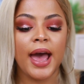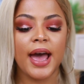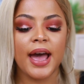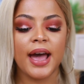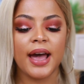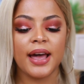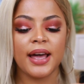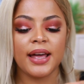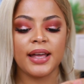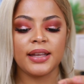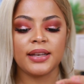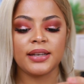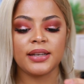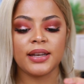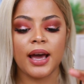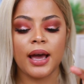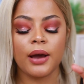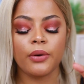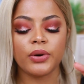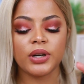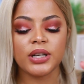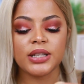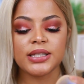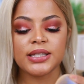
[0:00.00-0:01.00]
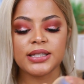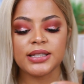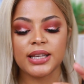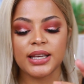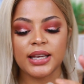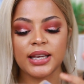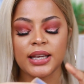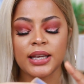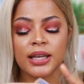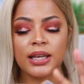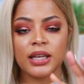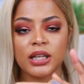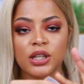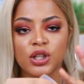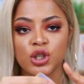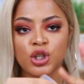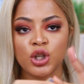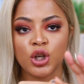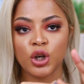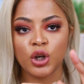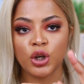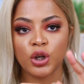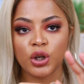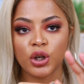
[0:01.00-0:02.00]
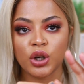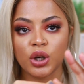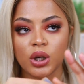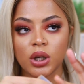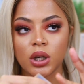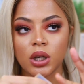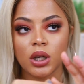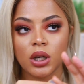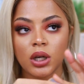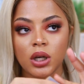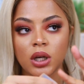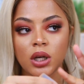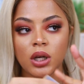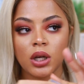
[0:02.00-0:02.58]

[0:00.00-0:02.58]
and I want to say it took